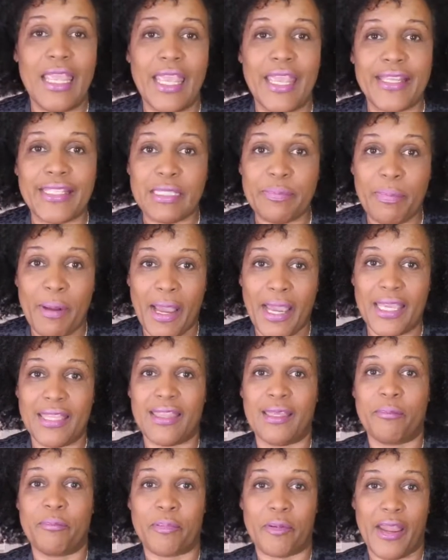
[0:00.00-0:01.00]
It's by
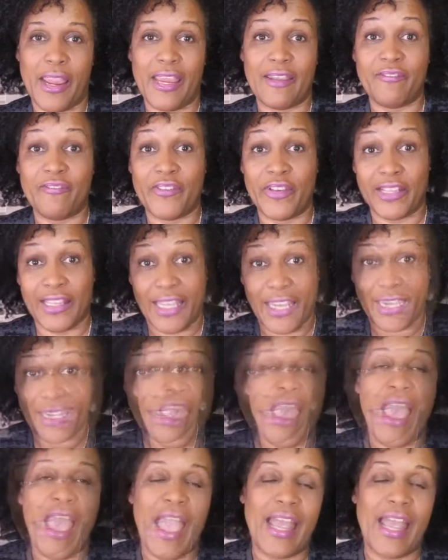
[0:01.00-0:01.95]
the brand Vileda.